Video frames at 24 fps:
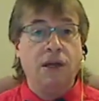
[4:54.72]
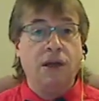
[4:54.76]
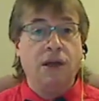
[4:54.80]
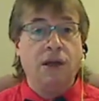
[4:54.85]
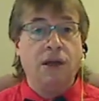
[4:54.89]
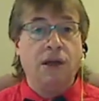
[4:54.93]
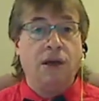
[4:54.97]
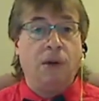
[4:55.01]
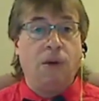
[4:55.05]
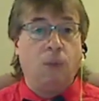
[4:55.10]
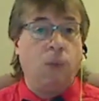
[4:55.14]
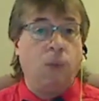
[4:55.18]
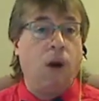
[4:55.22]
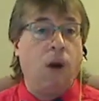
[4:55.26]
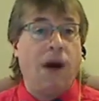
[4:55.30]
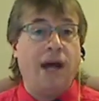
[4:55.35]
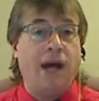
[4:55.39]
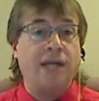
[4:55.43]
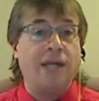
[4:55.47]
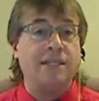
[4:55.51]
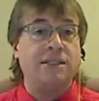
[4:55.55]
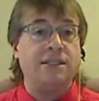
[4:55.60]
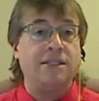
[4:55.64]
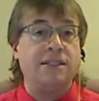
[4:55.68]

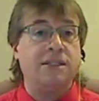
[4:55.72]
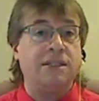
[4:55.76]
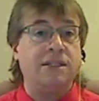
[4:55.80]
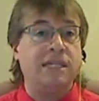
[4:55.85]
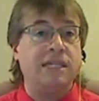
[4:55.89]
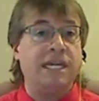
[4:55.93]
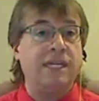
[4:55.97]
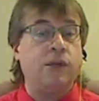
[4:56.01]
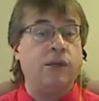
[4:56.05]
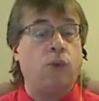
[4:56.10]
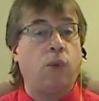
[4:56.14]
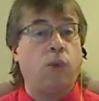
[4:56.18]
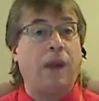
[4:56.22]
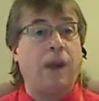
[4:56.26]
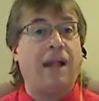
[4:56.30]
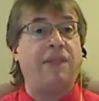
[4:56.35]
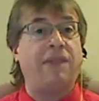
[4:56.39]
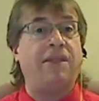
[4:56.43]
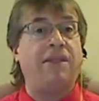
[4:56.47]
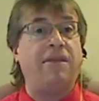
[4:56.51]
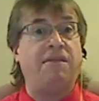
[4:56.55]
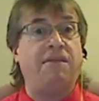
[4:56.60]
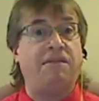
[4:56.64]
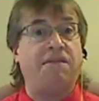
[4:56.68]
One, you need a
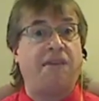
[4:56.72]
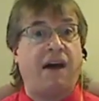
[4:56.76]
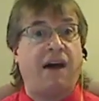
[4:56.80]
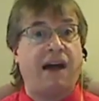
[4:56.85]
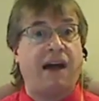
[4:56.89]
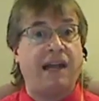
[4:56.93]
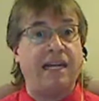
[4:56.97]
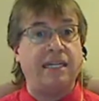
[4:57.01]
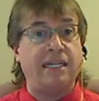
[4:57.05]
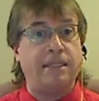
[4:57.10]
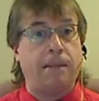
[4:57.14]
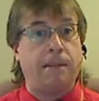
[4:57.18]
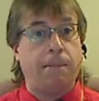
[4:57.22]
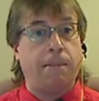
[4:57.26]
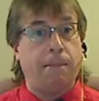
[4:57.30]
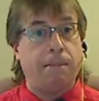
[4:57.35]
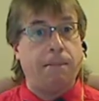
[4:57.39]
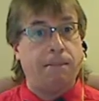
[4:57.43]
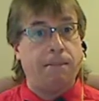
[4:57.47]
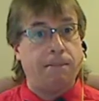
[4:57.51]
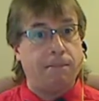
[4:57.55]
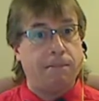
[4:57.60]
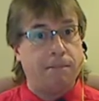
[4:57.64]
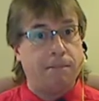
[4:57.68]
well-defined
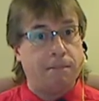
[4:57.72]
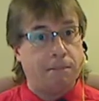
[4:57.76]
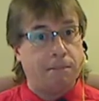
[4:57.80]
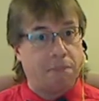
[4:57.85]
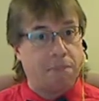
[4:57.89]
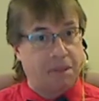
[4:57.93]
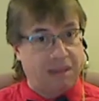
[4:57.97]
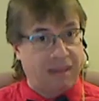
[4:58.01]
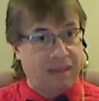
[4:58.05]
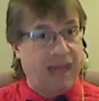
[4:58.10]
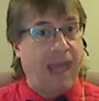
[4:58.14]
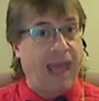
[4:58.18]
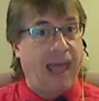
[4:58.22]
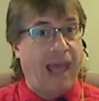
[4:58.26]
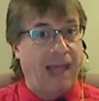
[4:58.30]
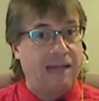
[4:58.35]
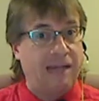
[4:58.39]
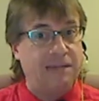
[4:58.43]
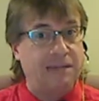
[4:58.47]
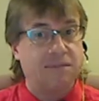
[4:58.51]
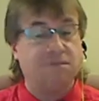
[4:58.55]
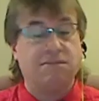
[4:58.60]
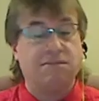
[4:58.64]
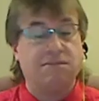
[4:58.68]
plan.
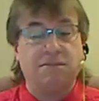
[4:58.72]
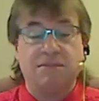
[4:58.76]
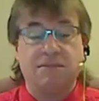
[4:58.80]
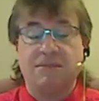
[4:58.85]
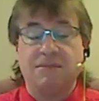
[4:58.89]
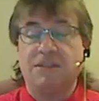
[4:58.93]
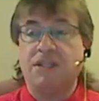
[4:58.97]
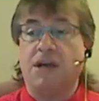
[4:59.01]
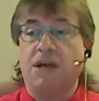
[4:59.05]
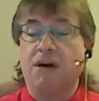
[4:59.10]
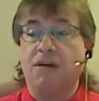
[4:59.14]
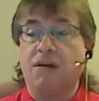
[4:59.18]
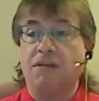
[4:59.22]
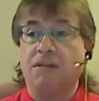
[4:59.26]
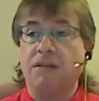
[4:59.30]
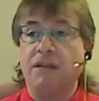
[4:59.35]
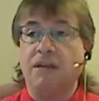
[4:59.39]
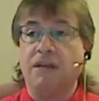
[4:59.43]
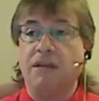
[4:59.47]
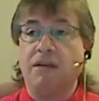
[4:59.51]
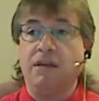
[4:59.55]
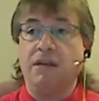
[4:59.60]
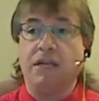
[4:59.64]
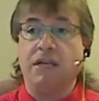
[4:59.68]
So
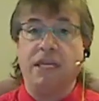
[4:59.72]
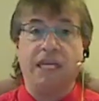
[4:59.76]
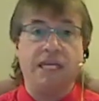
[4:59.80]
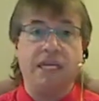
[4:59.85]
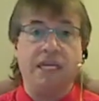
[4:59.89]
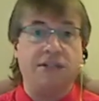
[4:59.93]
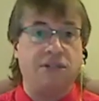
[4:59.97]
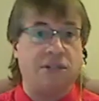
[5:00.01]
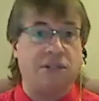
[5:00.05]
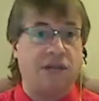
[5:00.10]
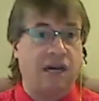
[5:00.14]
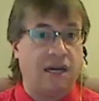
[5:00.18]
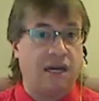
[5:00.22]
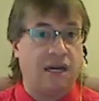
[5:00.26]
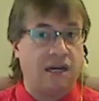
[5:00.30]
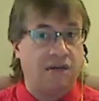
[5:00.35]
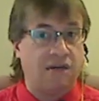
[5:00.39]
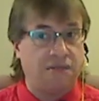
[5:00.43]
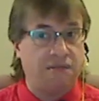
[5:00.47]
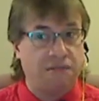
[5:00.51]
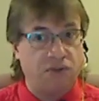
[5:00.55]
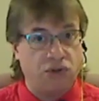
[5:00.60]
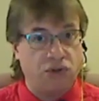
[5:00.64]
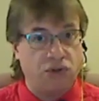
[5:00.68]
you need to kind
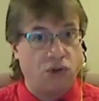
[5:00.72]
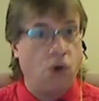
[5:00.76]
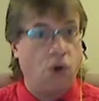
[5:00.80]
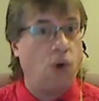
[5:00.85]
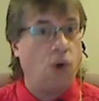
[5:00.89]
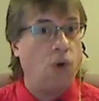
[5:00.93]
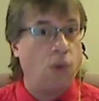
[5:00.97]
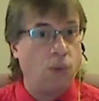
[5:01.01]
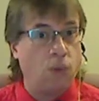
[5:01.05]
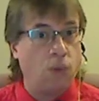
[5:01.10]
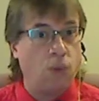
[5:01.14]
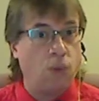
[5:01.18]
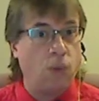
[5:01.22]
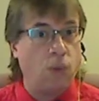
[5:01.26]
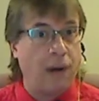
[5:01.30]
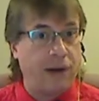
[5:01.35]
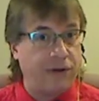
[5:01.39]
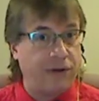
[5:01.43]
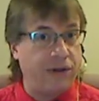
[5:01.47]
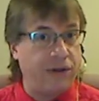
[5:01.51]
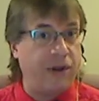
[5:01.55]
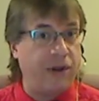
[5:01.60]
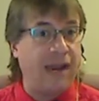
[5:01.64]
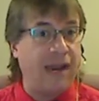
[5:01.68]
of know where
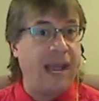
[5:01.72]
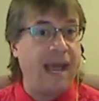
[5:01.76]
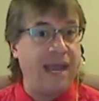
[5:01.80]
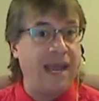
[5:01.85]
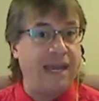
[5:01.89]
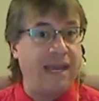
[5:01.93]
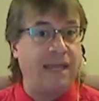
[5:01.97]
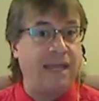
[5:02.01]
you're heading.